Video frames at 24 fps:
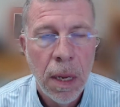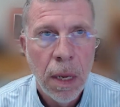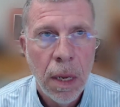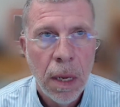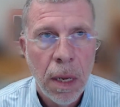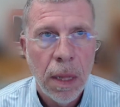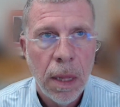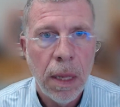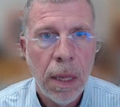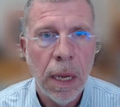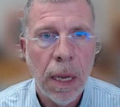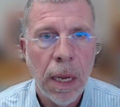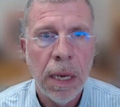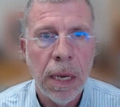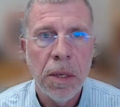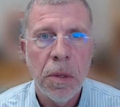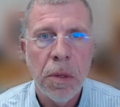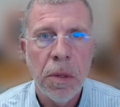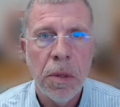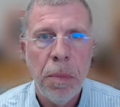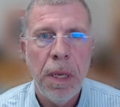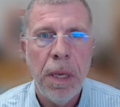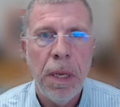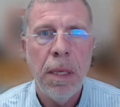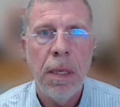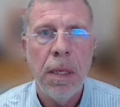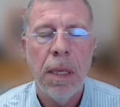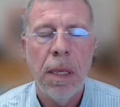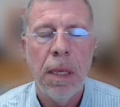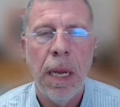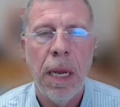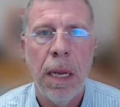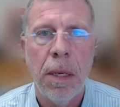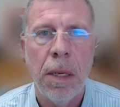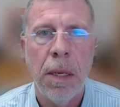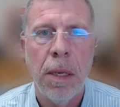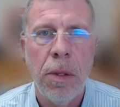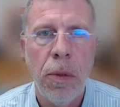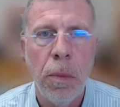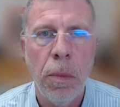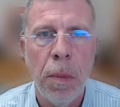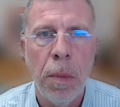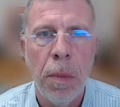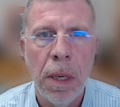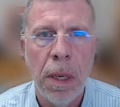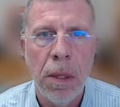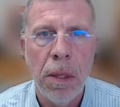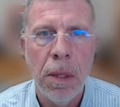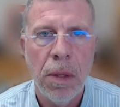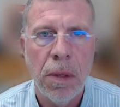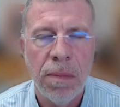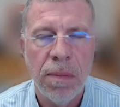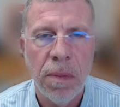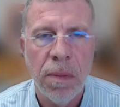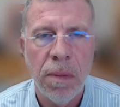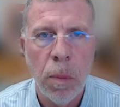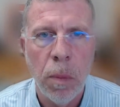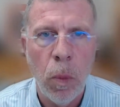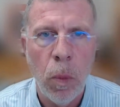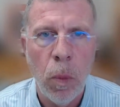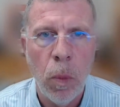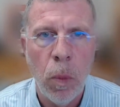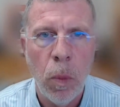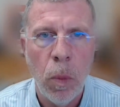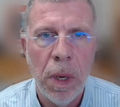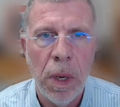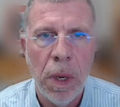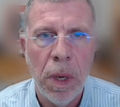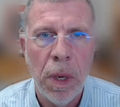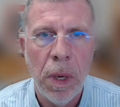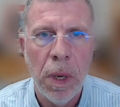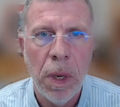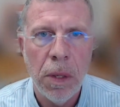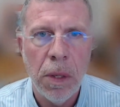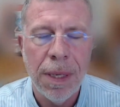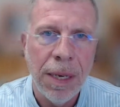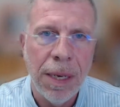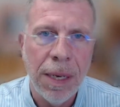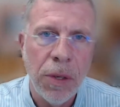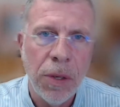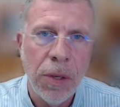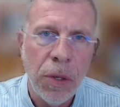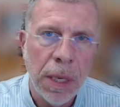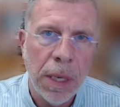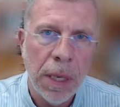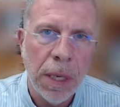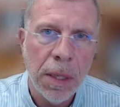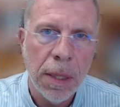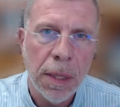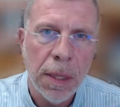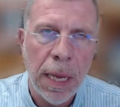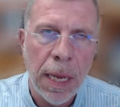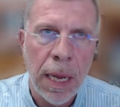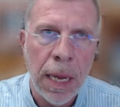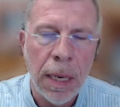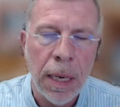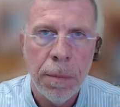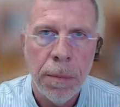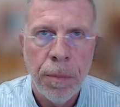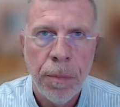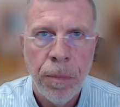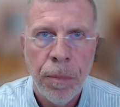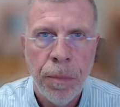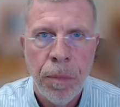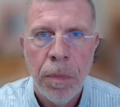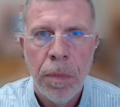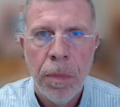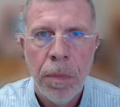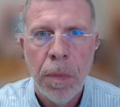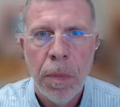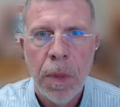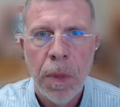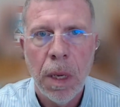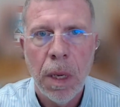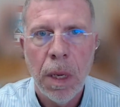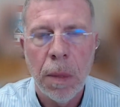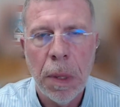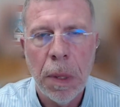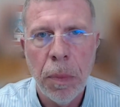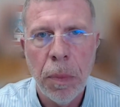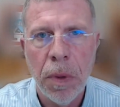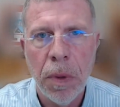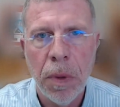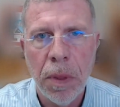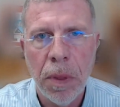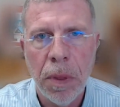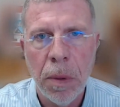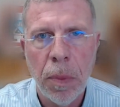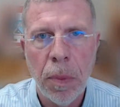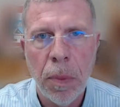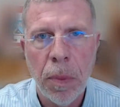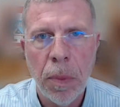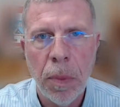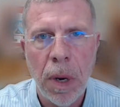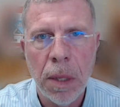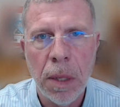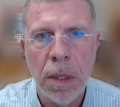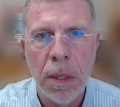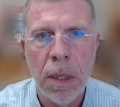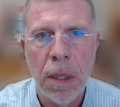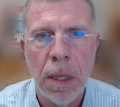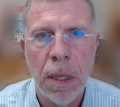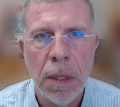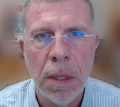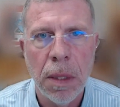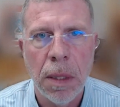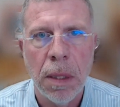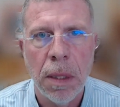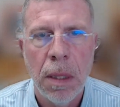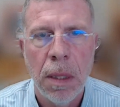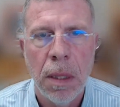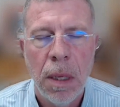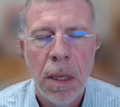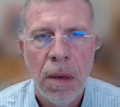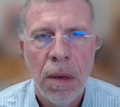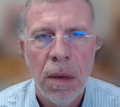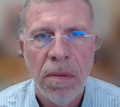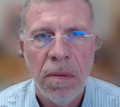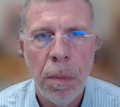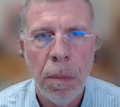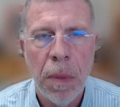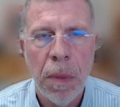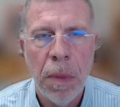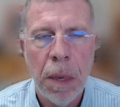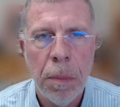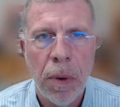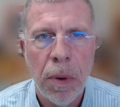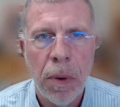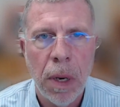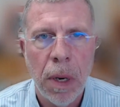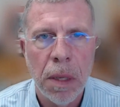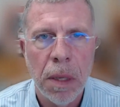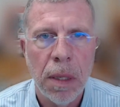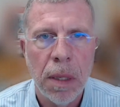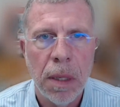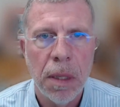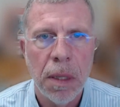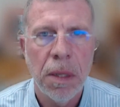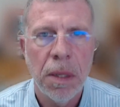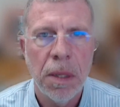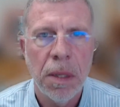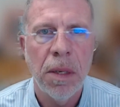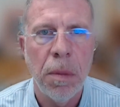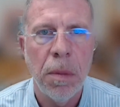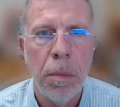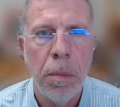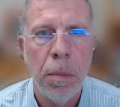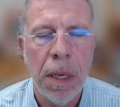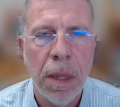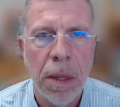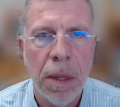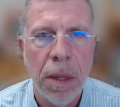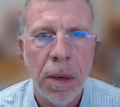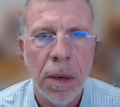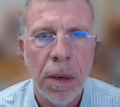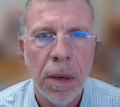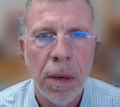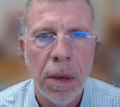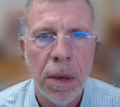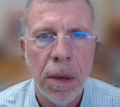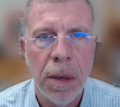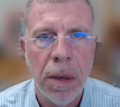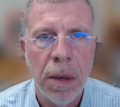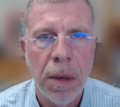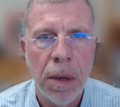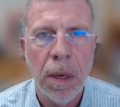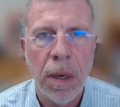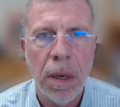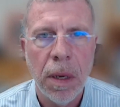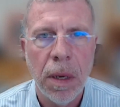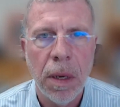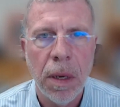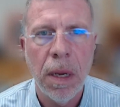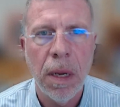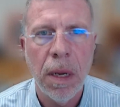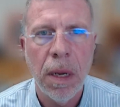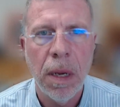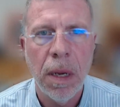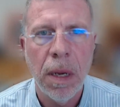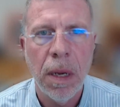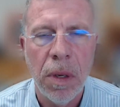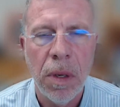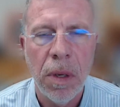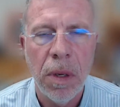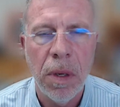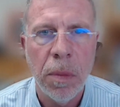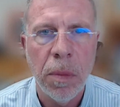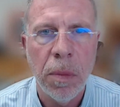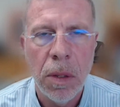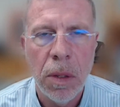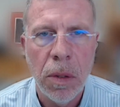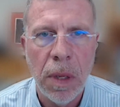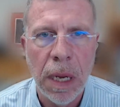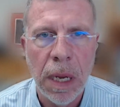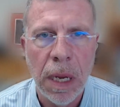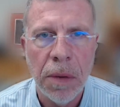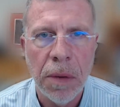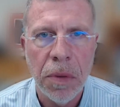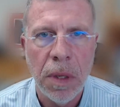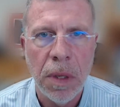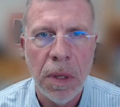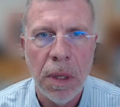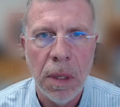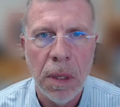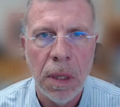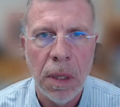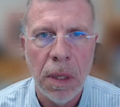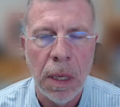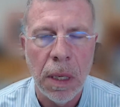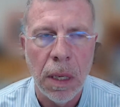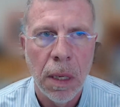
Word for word: The ISPs had two months from which to ingest that, come up with their process, from that process, submit their coverage information to the FCC.